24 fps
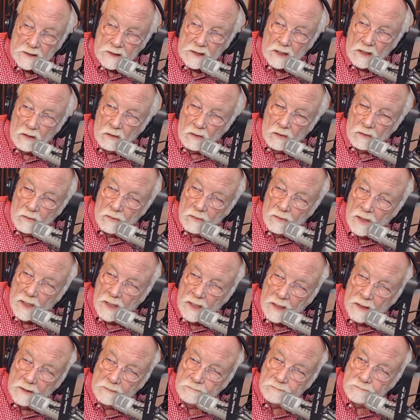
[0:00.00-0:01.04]

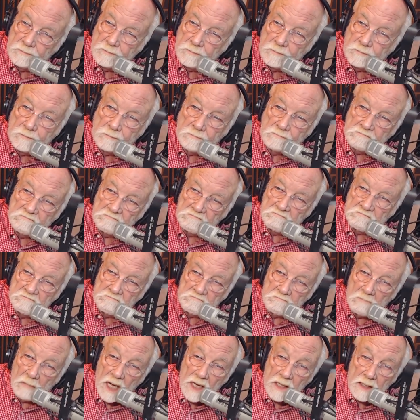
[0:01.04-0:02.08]
So,
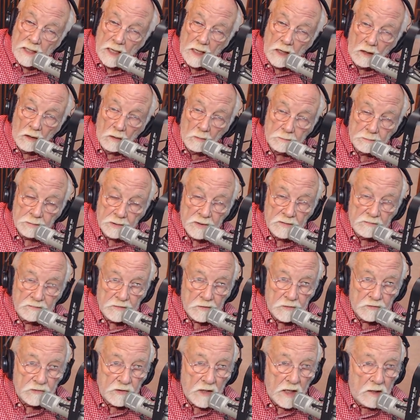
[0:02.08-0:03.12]
might help
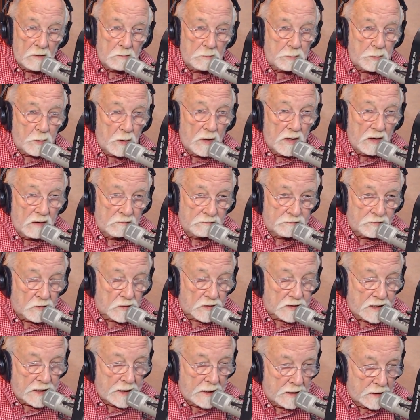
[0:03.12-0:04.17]
if you said a prayer for
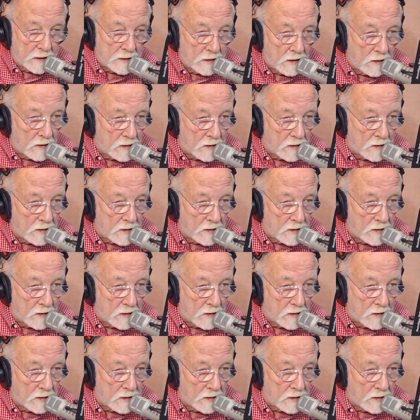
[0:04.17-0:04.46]
Ken